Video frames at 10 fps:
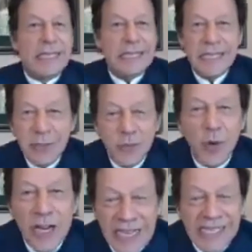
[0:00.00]
This is
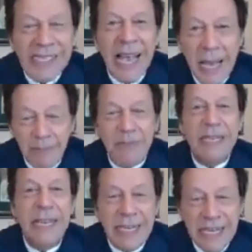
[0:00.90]
what is
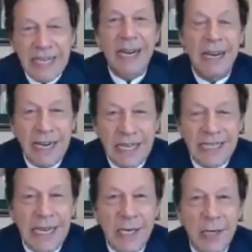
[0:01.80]
happening in India
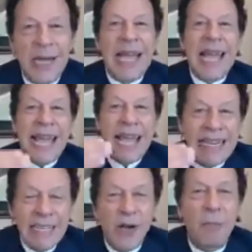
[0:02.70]
right now.
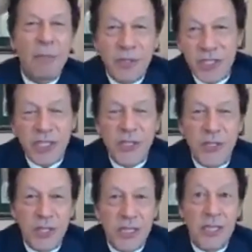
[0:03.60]
Any opposition
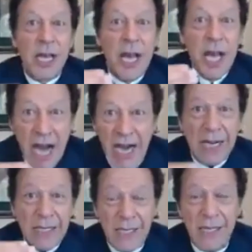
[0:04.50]
to this
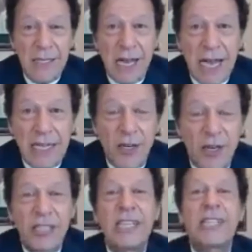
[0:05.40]
RSS
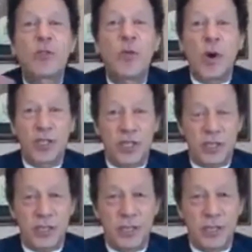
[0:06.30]
ideology is squashed.